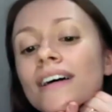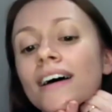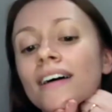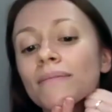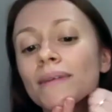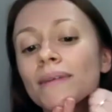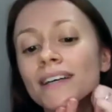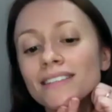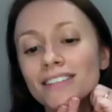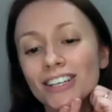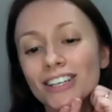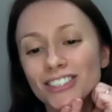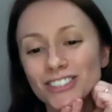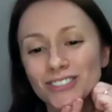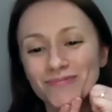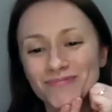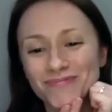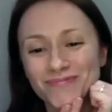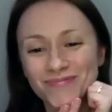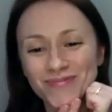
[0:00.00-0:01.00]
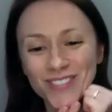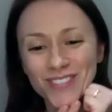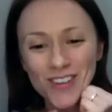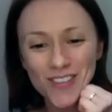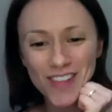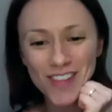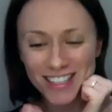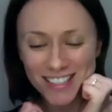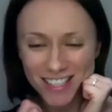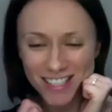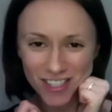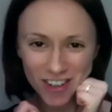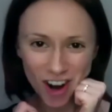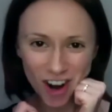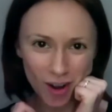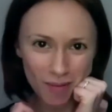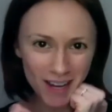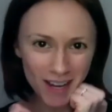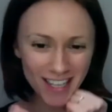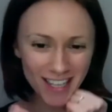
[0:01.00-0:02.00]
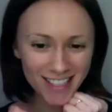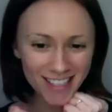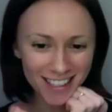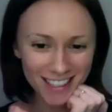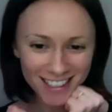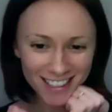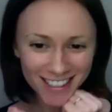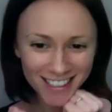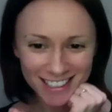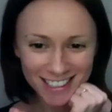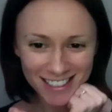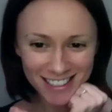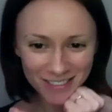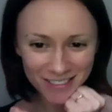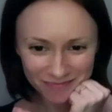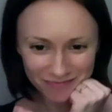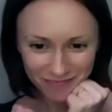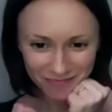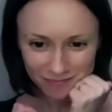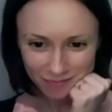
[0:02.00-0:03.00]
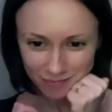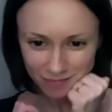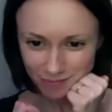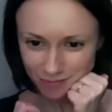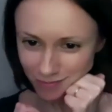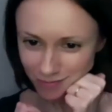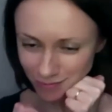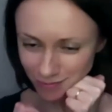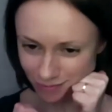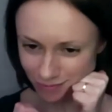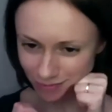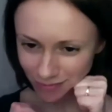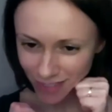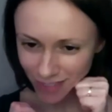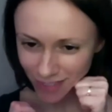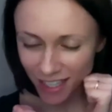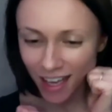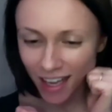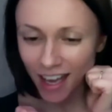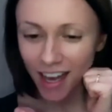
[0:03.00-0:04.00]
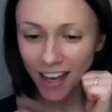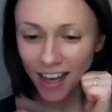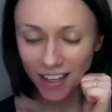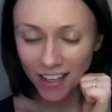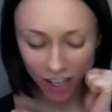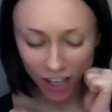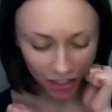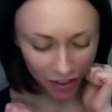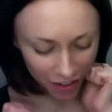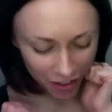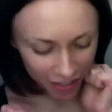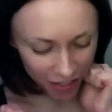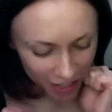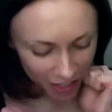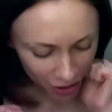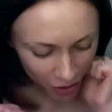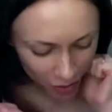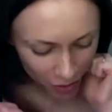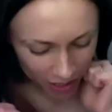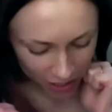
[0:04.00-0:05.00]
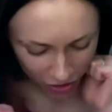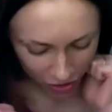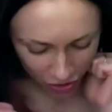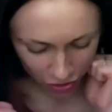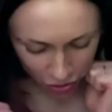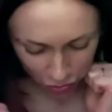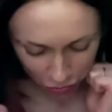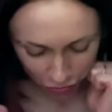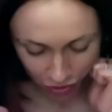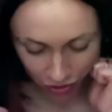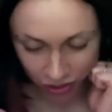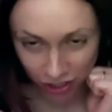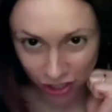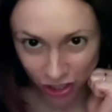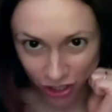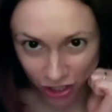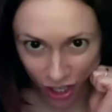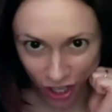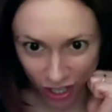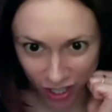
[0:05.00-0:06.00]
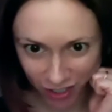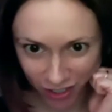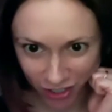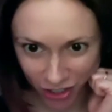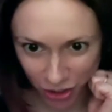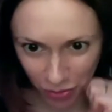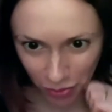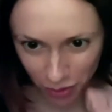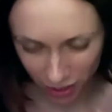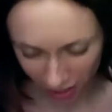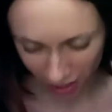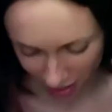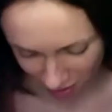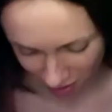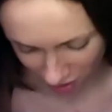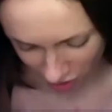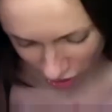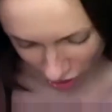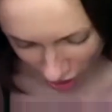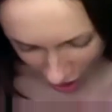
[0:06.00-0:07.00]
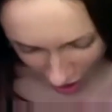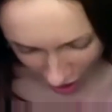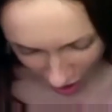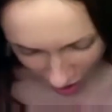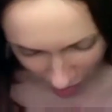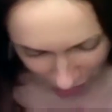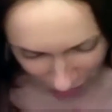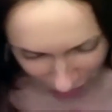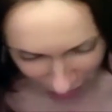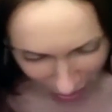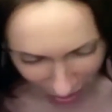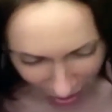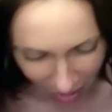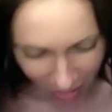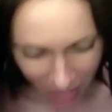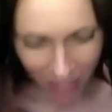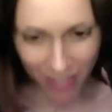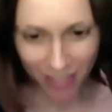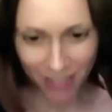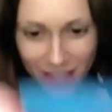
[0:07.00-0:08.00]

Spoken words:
massage. So that's jaw massage. Another thing you can do for the jaw to release the jaw is to